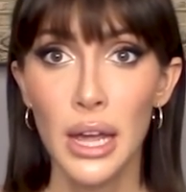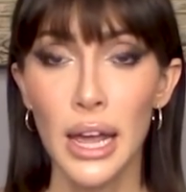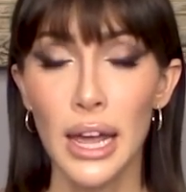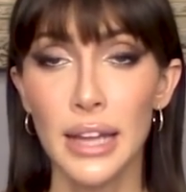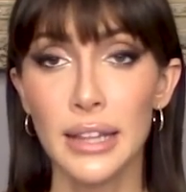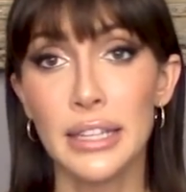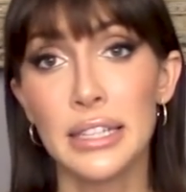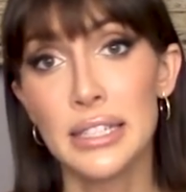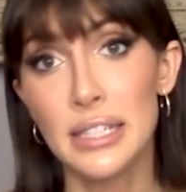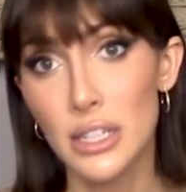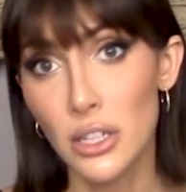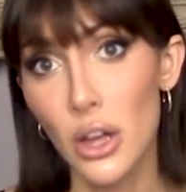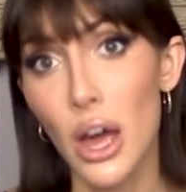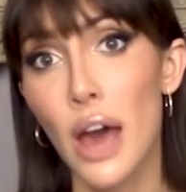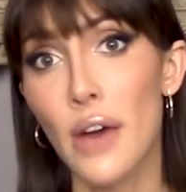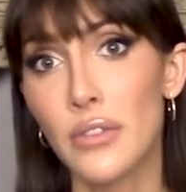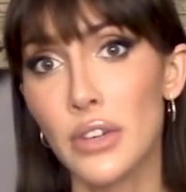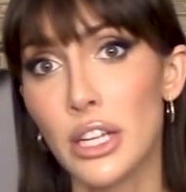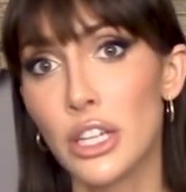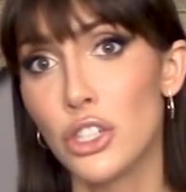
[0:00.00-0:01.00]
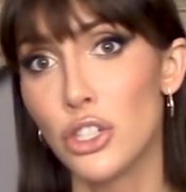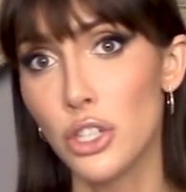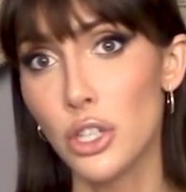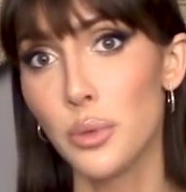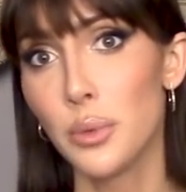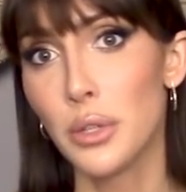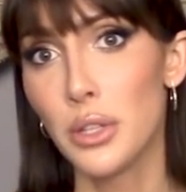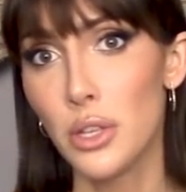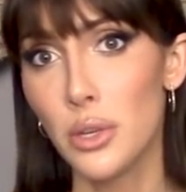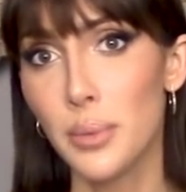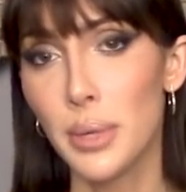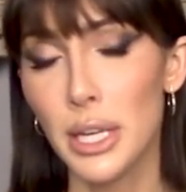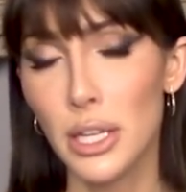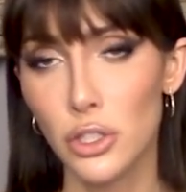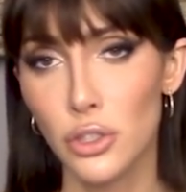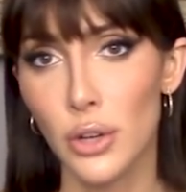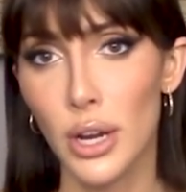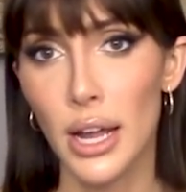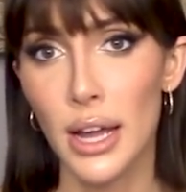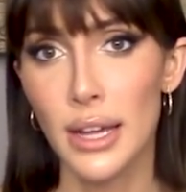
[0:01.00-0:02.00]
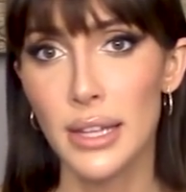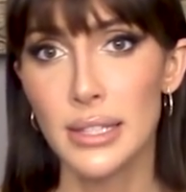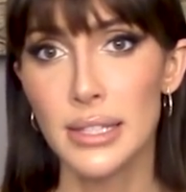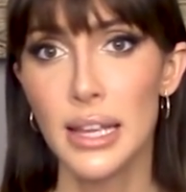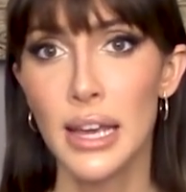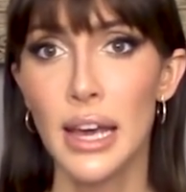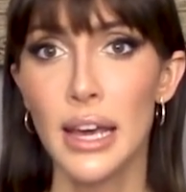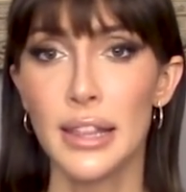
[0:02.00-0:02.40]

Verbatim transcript: and they still have an issue with you being trans,